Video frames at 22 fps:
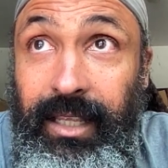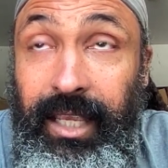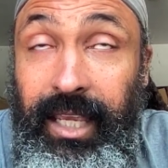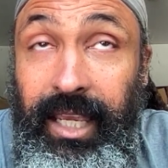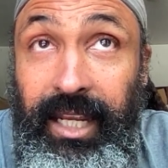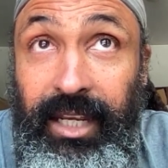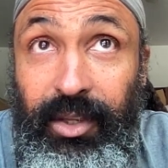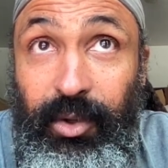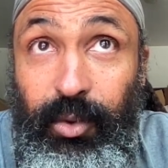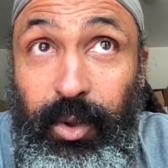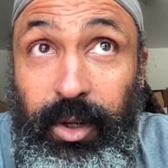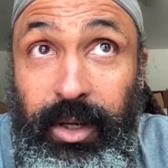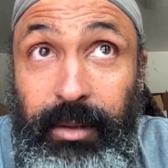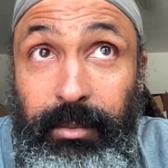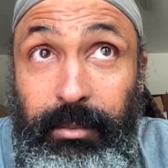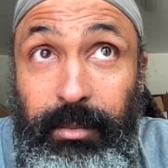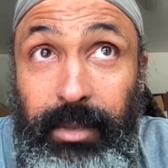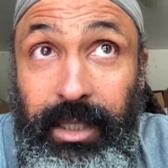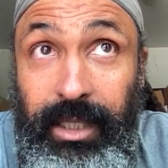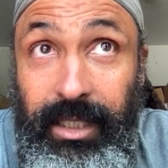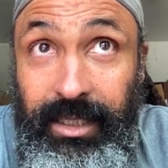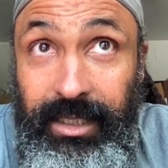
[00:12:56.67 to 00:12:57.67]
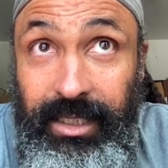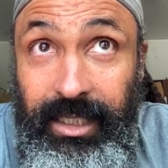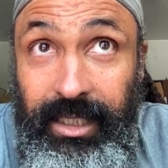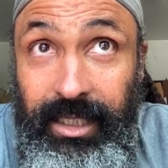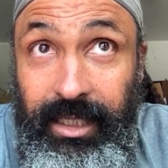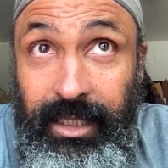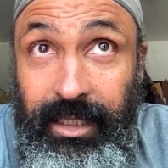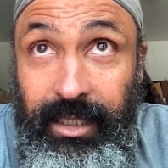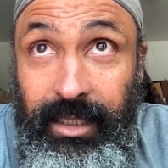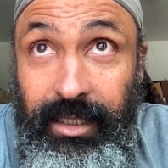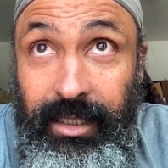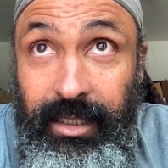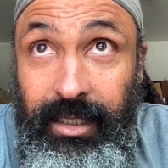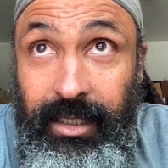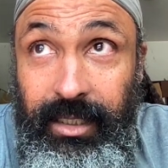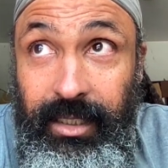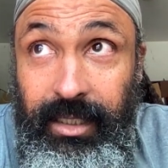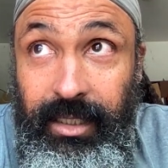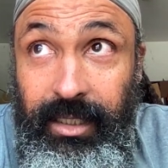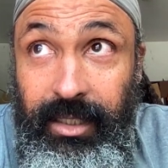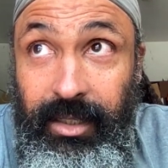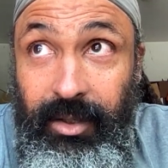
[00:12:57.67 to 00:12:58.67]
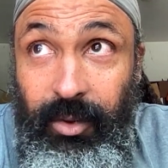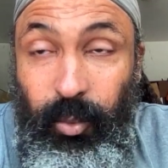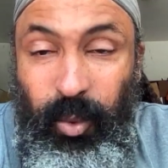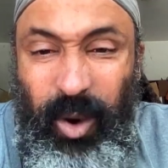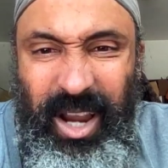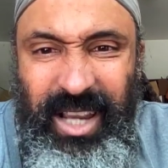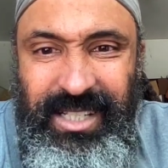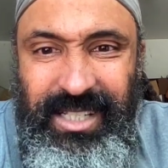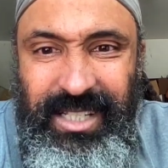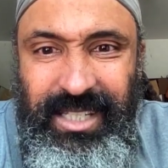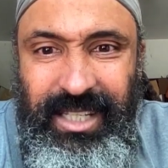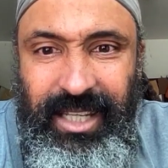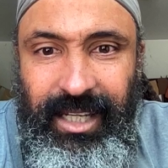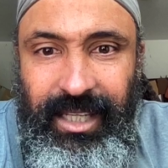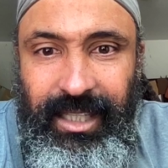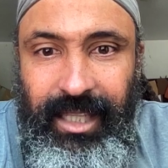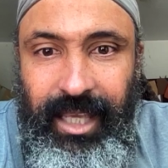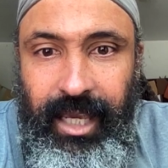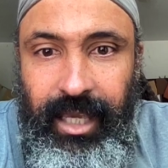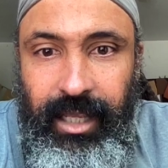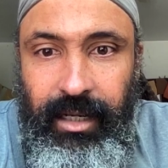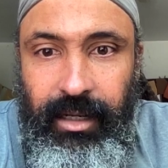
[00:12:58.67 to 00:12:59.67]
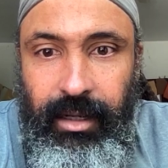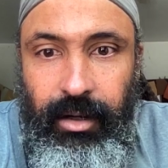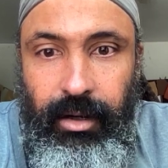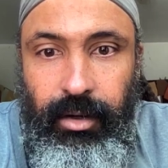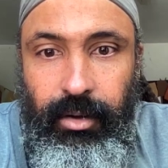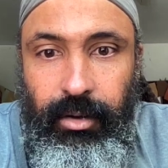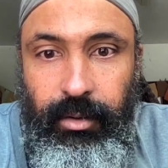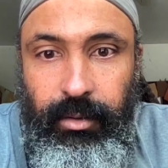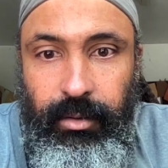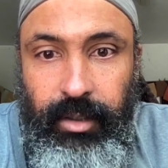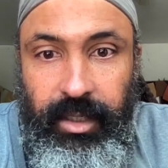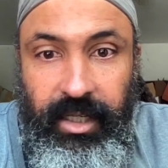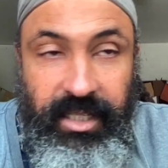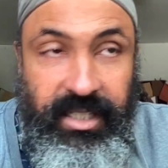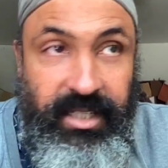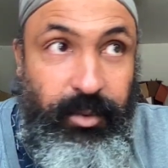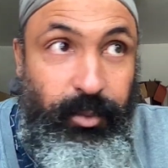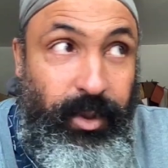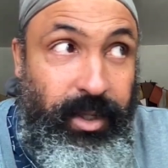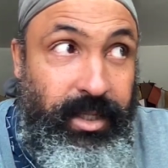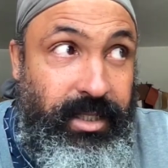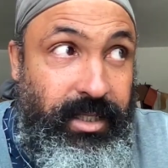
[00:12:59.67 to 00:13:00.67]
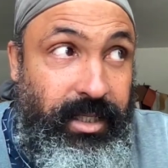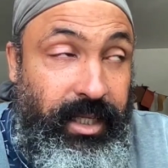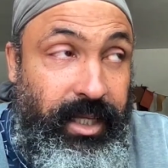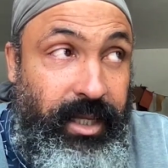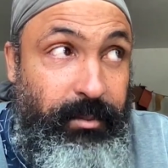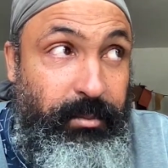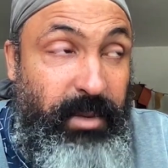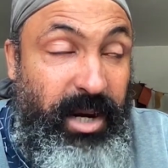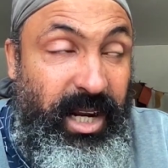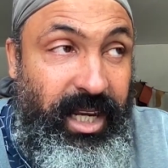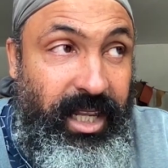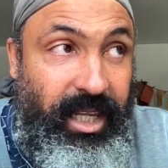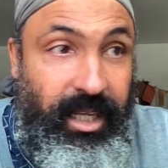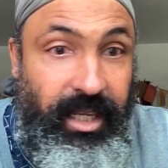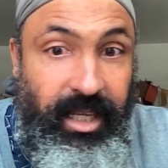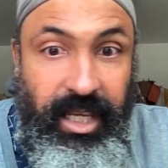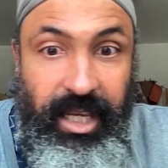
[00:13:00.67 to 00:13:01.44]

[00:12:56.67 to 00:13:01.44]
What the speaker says: and credibility. Why is he saying that? Oh, because he wants to get money.